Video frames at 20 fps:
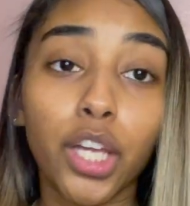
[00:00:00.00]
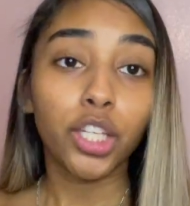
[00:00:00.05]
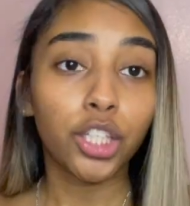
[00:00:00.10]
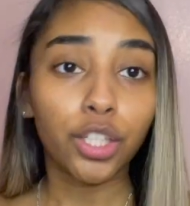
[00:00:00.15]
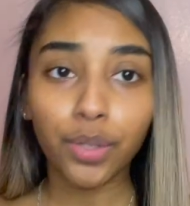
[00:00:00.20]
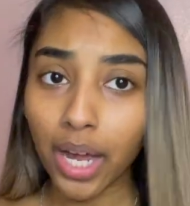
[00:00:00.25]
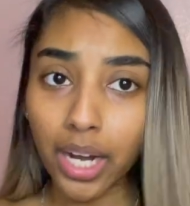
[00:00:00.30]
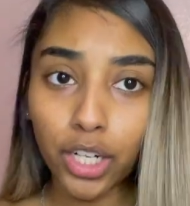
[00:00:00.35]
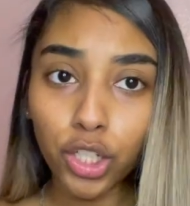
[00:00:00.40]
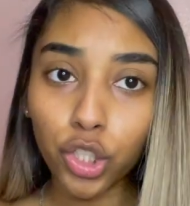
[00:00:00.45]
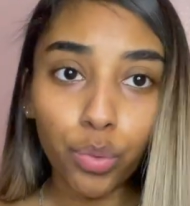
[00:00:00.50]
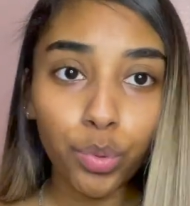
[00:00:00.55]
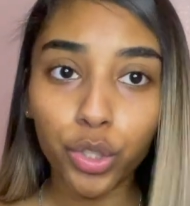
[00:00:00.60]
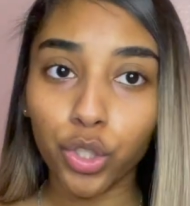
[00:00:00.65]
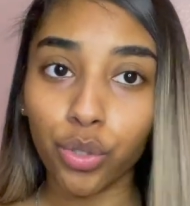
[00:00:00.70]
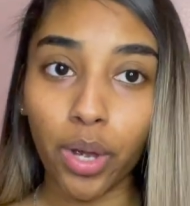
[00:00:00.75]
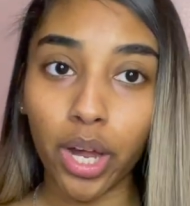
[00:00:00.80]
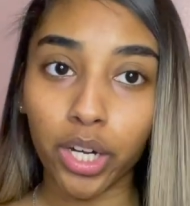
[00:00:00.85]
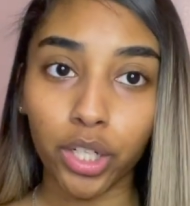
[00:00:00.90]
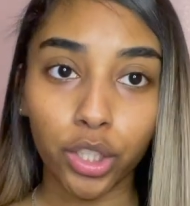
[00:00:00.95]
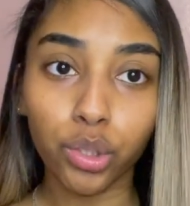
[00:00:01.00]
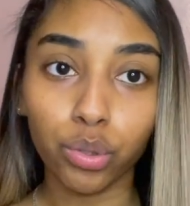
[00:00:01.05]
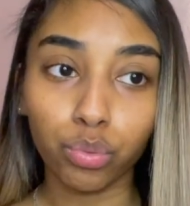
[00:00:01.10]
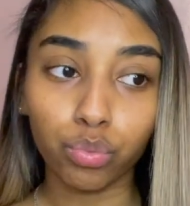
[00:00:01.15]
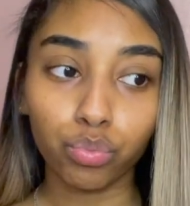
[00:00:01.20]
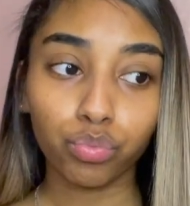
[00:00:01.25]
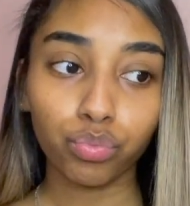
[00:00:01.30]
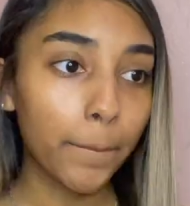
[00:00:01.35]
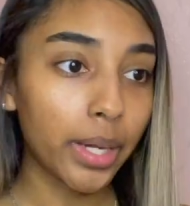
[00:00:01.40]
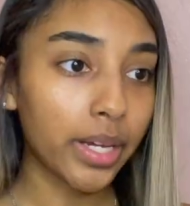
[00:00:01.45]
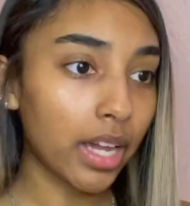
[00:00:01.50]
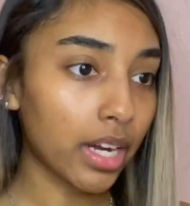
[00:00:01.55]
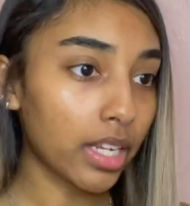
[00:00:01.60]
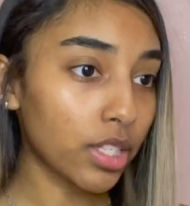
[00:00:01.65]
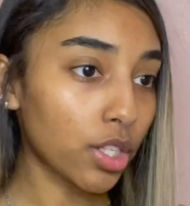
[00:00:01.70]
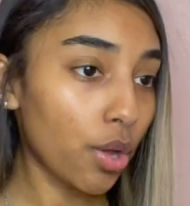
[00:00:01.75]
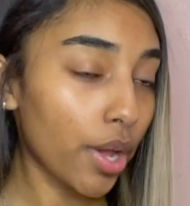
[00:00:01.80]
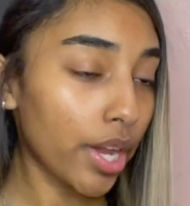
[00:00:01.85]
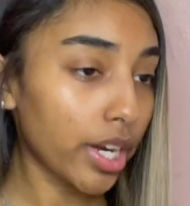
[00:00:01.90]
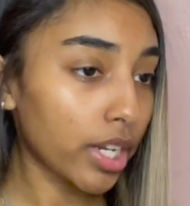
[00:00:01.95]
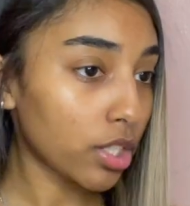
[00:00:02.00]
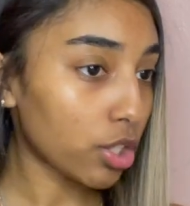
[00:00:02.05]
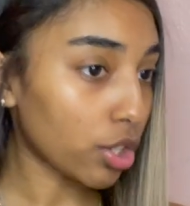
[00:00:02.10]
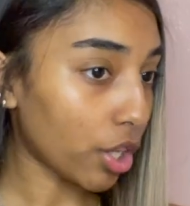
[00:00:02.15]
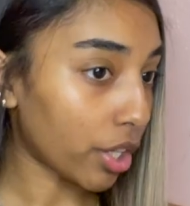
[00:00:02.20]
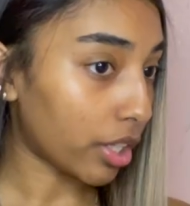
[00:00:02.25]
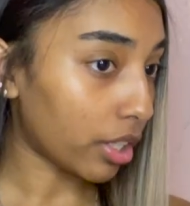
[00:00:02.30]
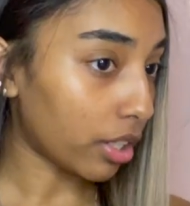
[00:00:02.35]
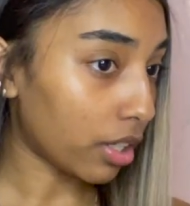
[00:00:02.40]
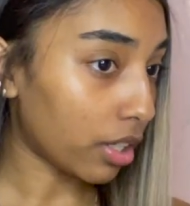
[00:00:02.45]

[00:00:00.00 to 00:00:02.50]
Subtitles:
You gotta do what you gotta do. But yeah, let's go ahead and get started